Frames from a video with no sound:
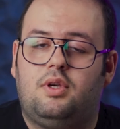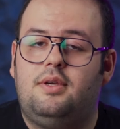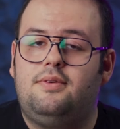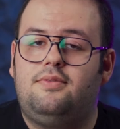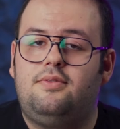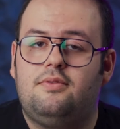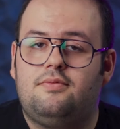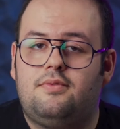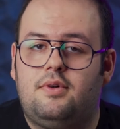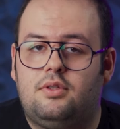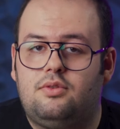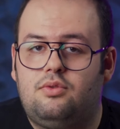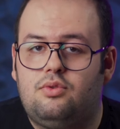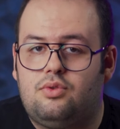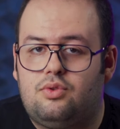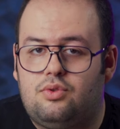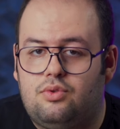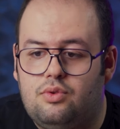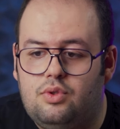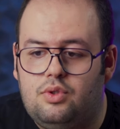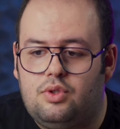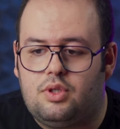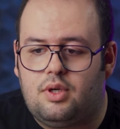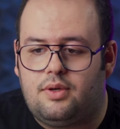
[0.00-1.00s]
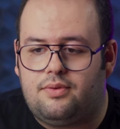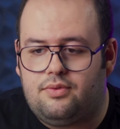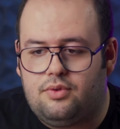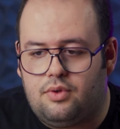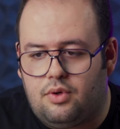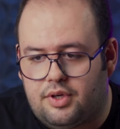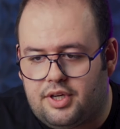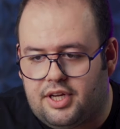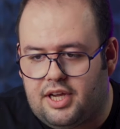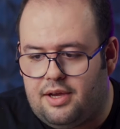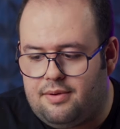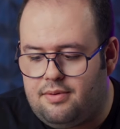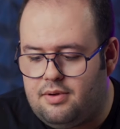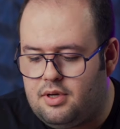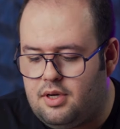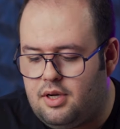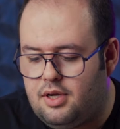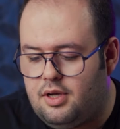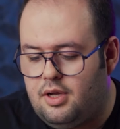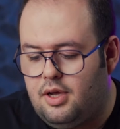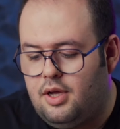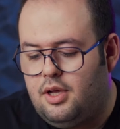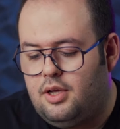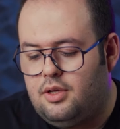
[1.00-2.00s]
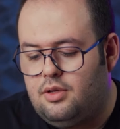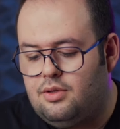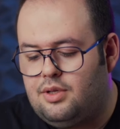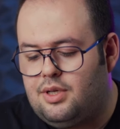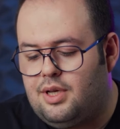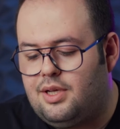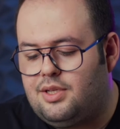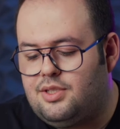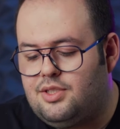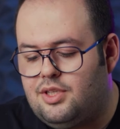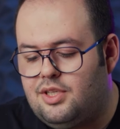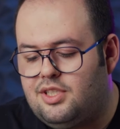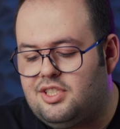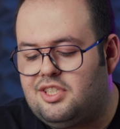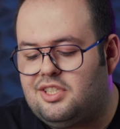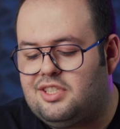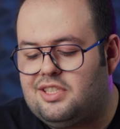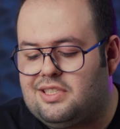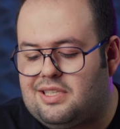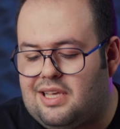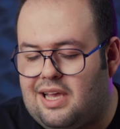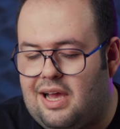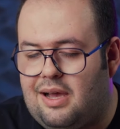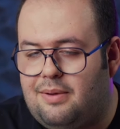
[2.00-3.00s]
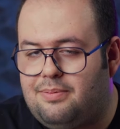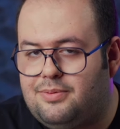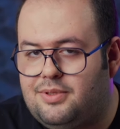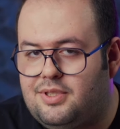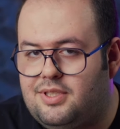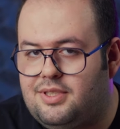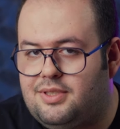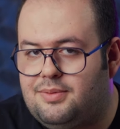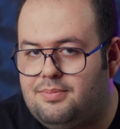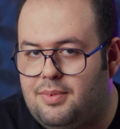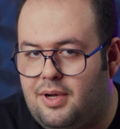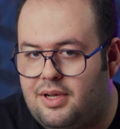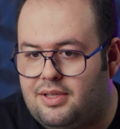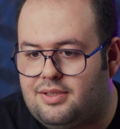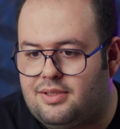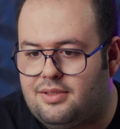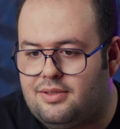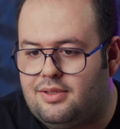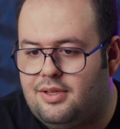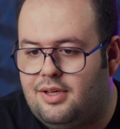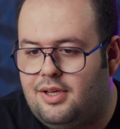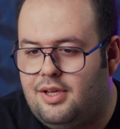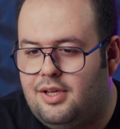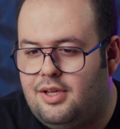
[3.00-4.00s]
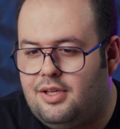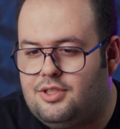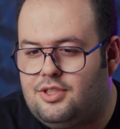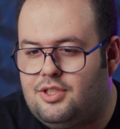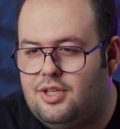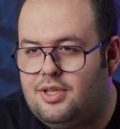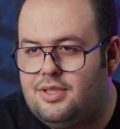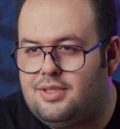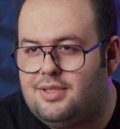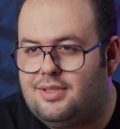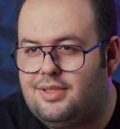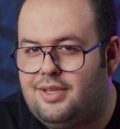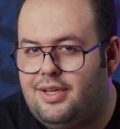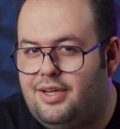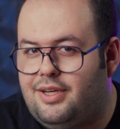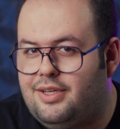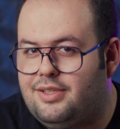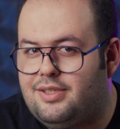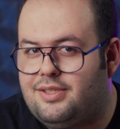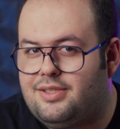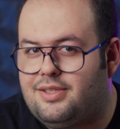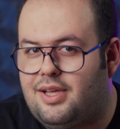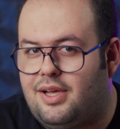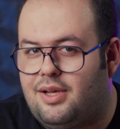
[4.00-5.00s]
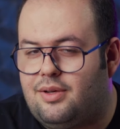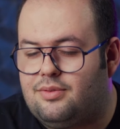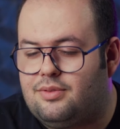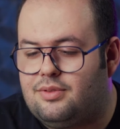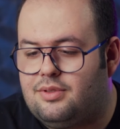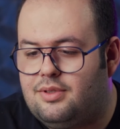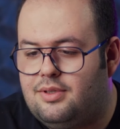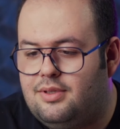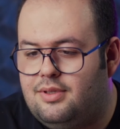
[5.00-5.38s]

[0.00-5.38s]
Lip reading: if you want to switch off your camera, you can just tap this button. Just hear the sound,